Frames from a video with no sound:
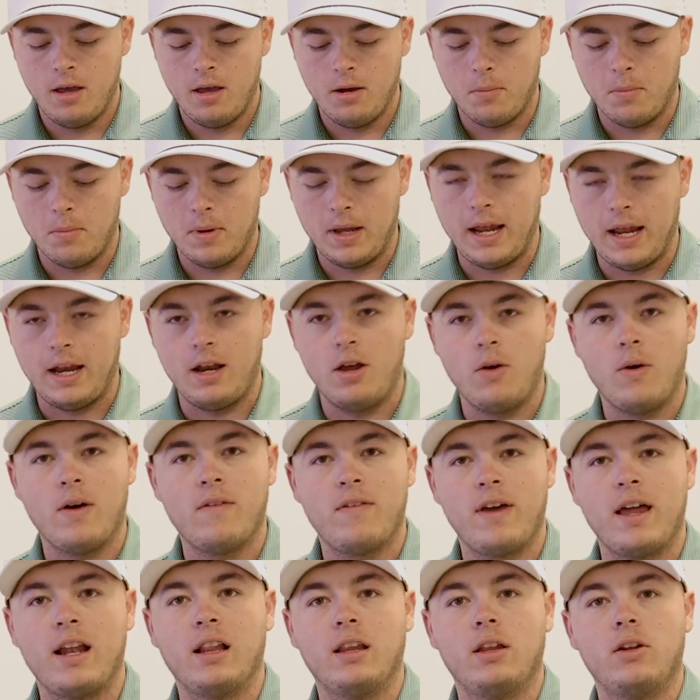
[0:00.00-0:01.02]
but I know
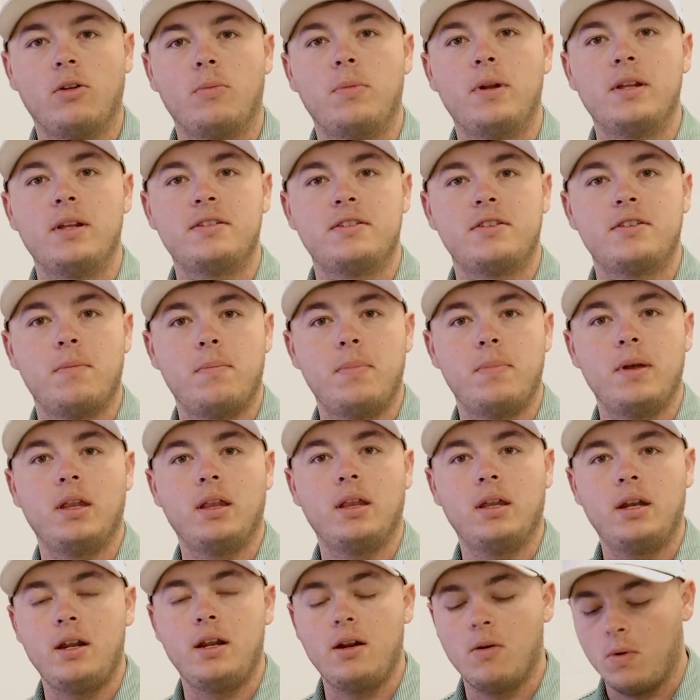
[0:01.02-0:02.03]
I've got a little bit of
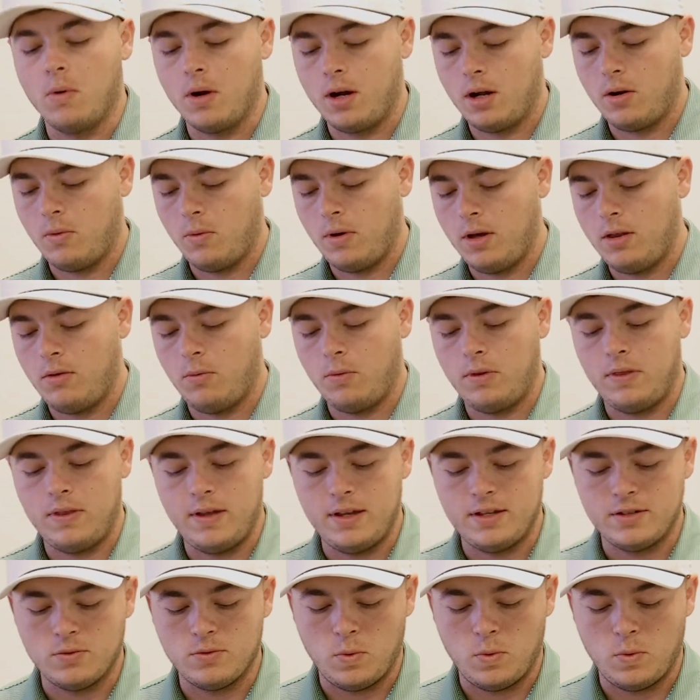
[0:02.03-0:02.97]
stability to work with these